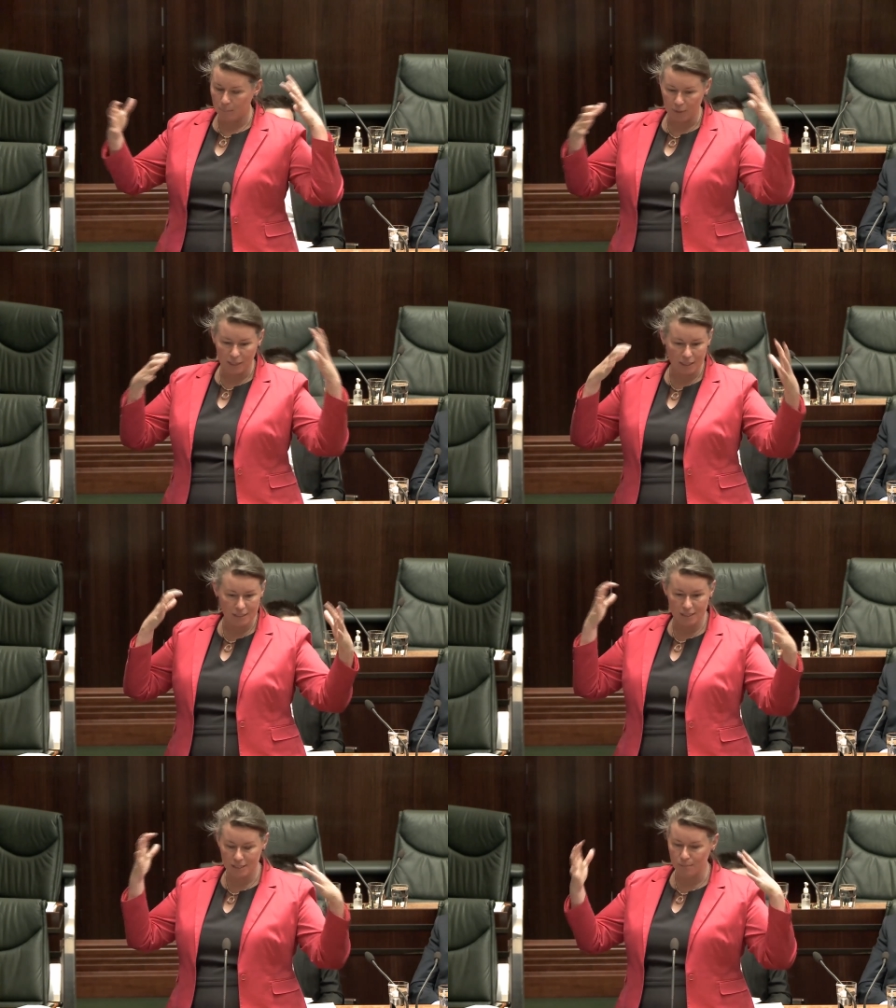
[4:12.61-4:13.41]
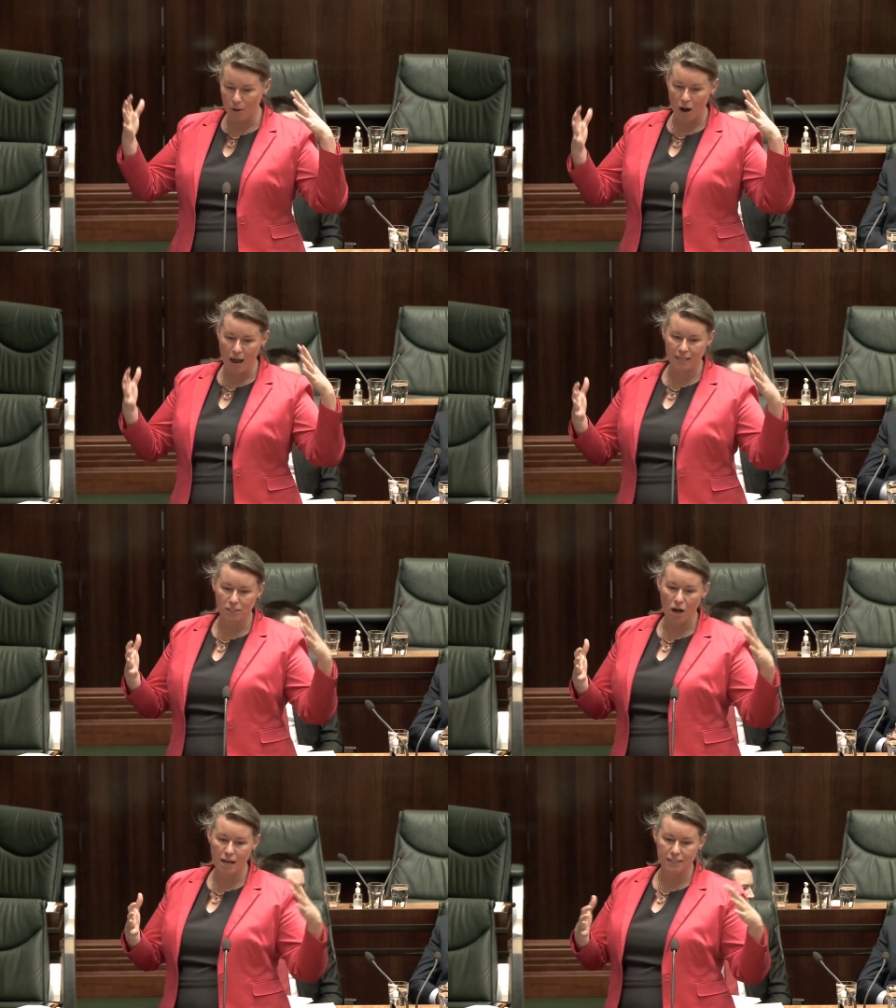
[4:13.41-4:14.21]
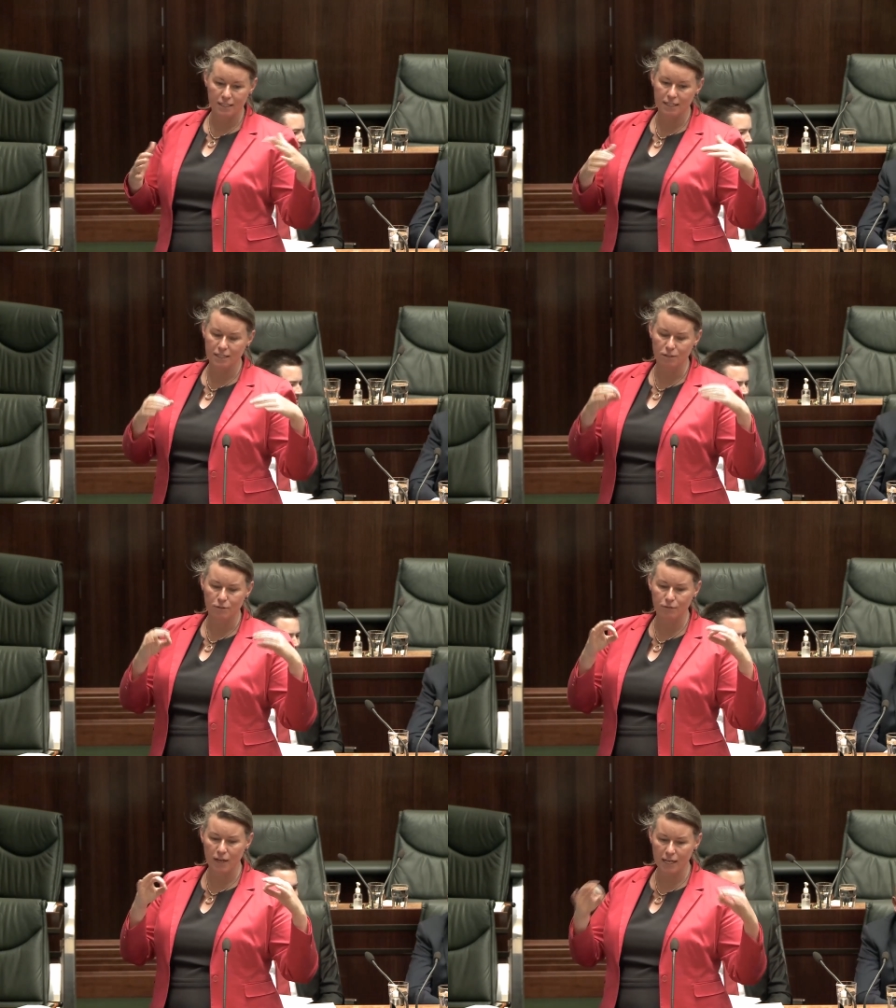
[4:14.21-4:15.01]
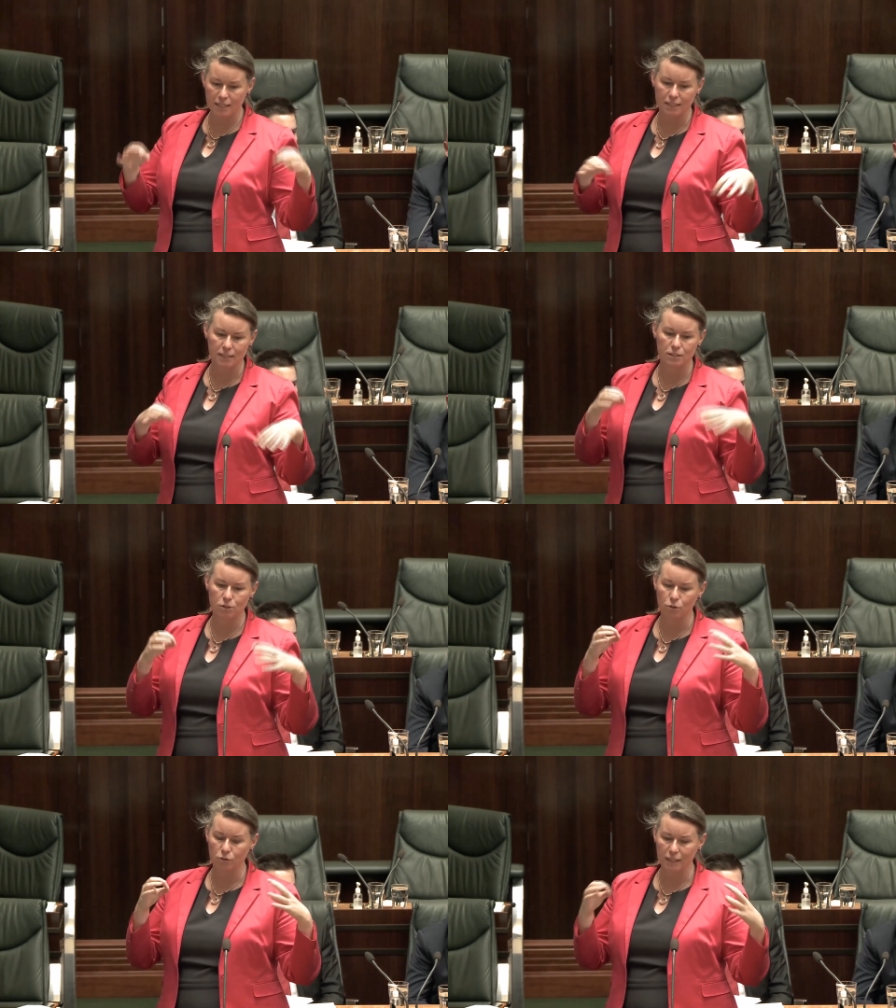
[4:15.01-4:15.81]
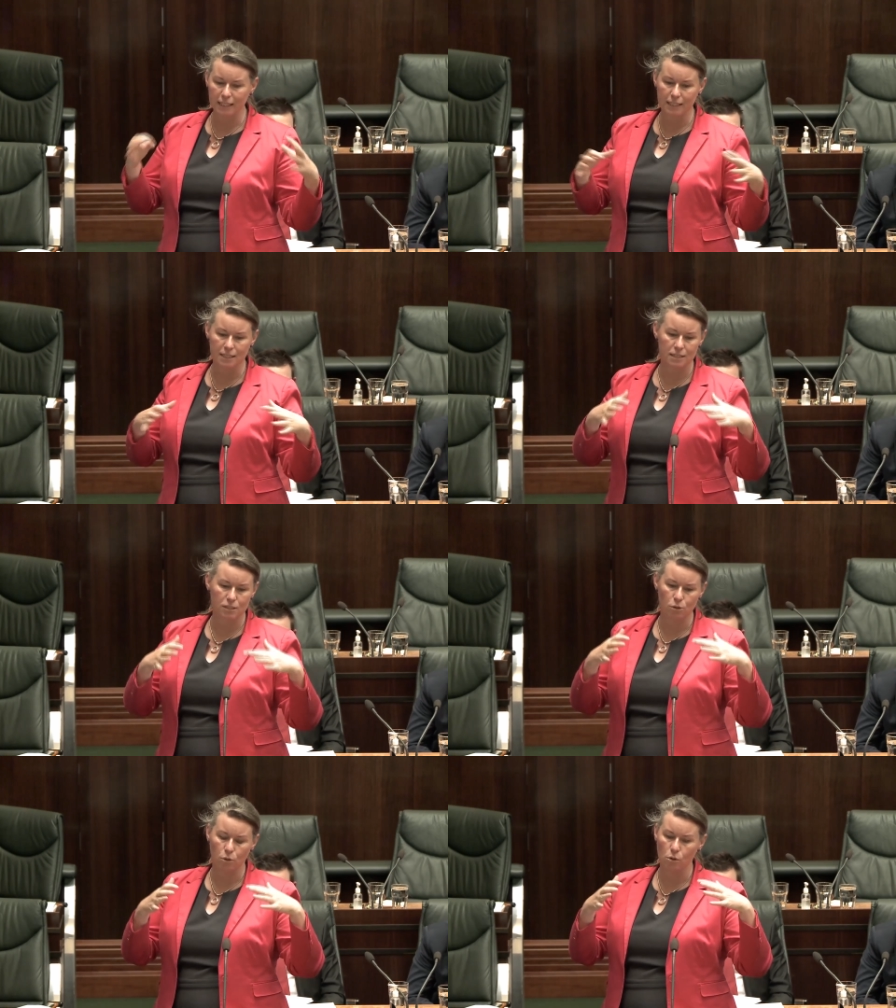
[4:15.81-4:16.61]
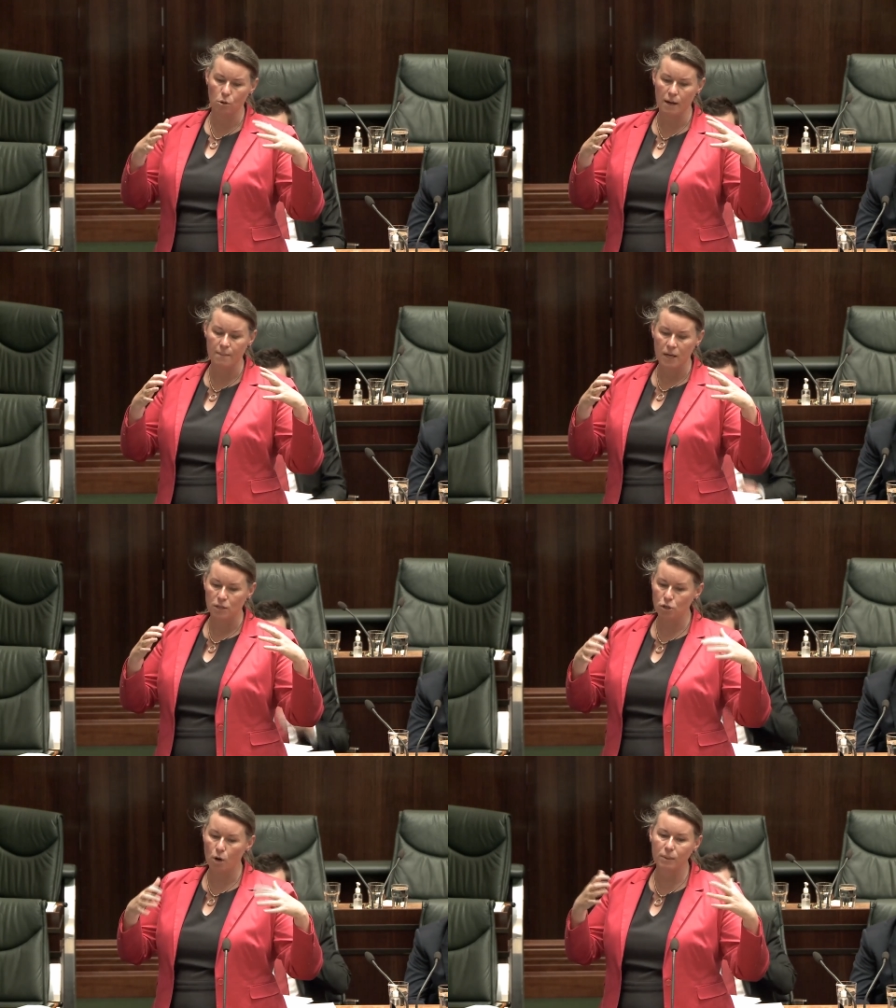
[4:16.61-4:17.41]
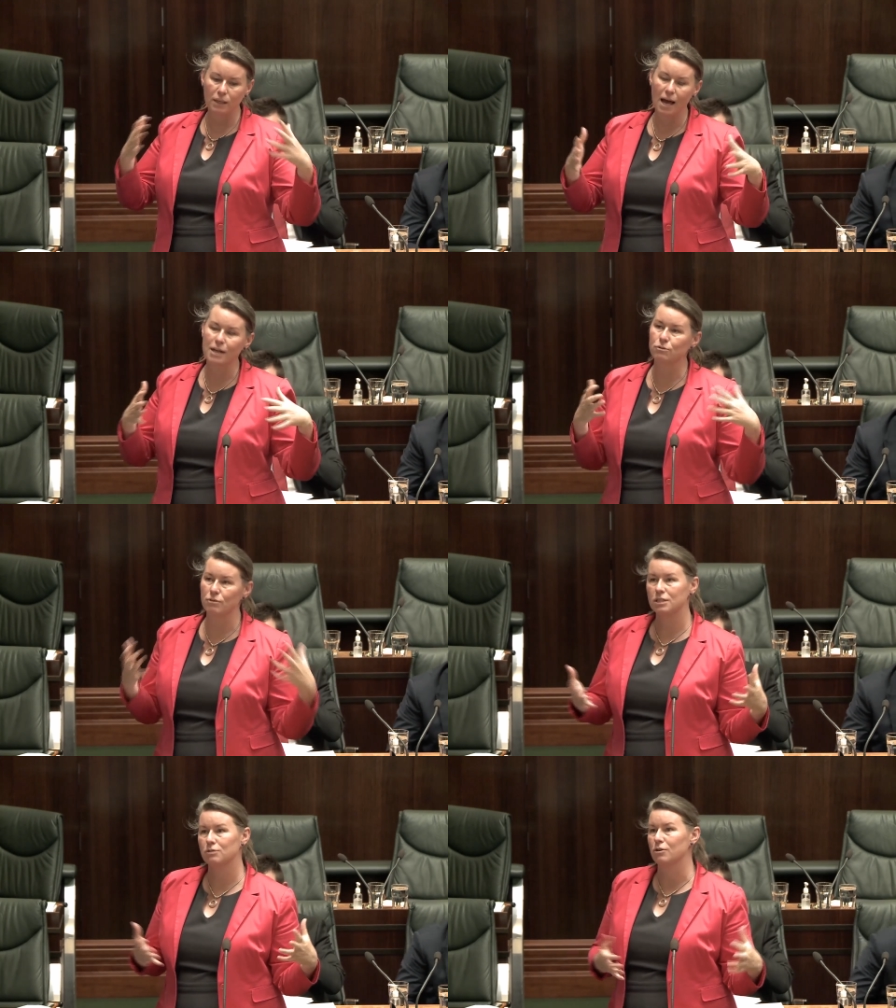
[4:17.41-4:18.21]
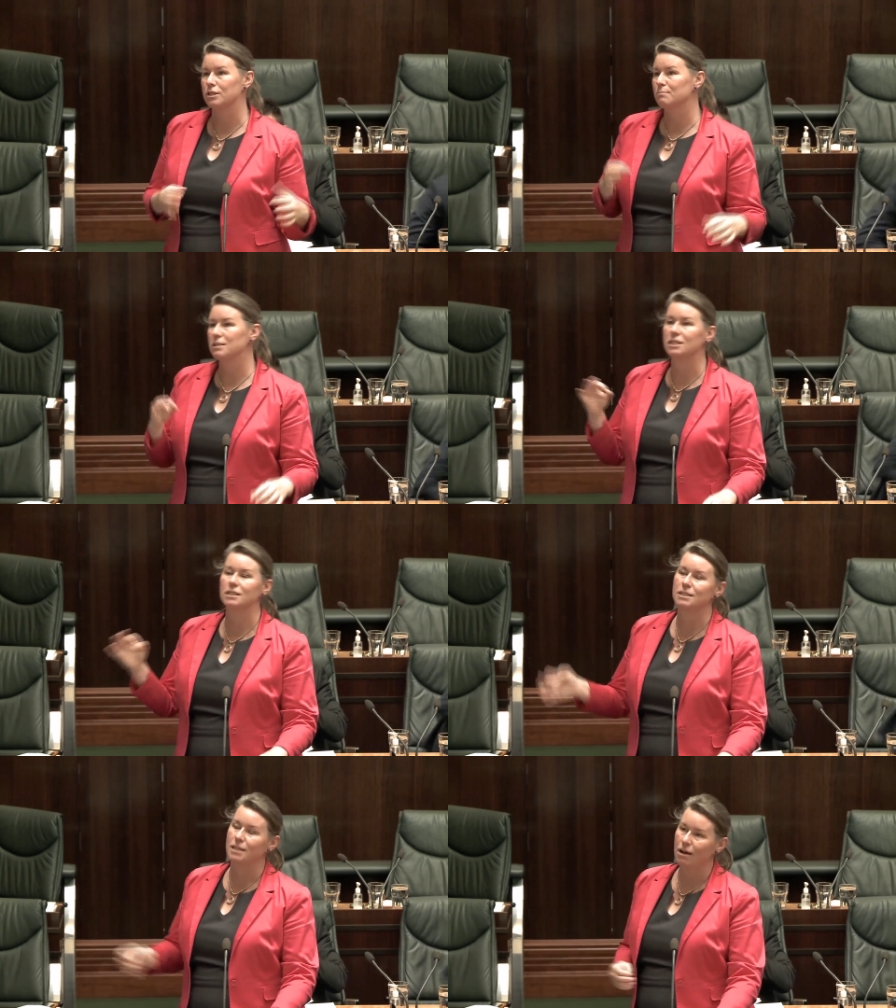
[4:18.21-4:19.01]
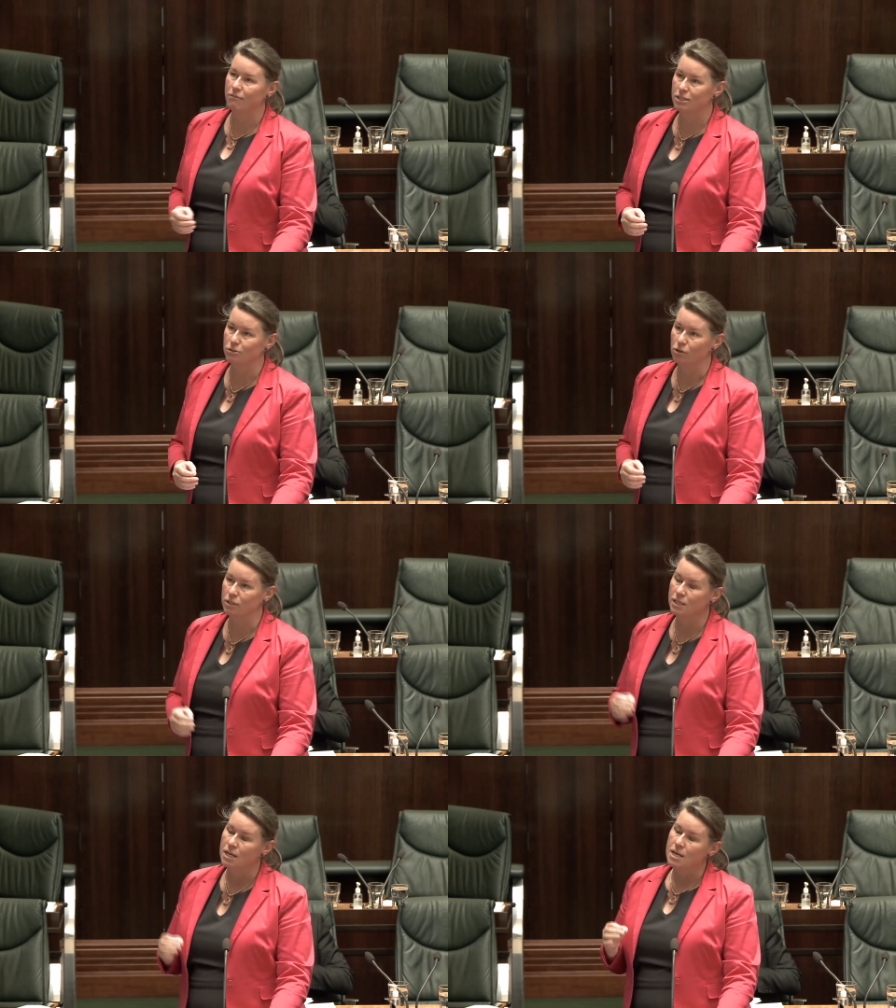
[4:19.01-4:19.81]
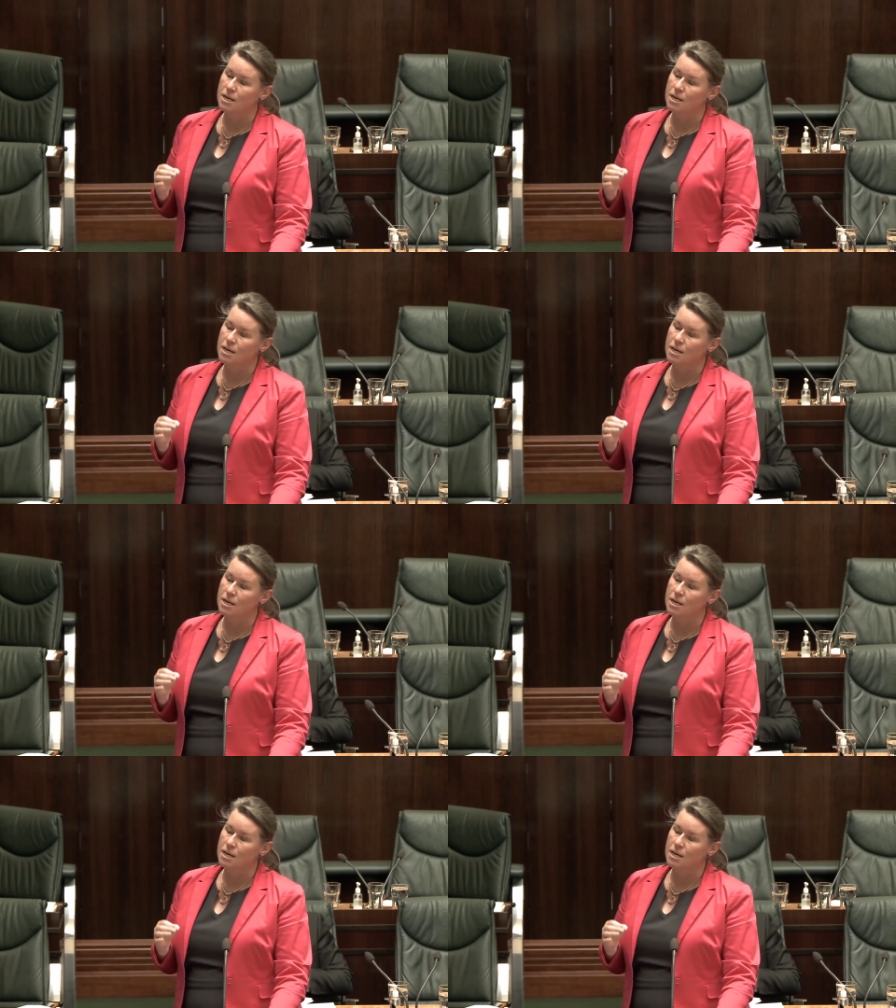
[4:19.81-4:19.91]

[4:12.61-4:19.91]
brings to mind ideas of excellence or eliteness or top class restaurants, Michelin star restaurants.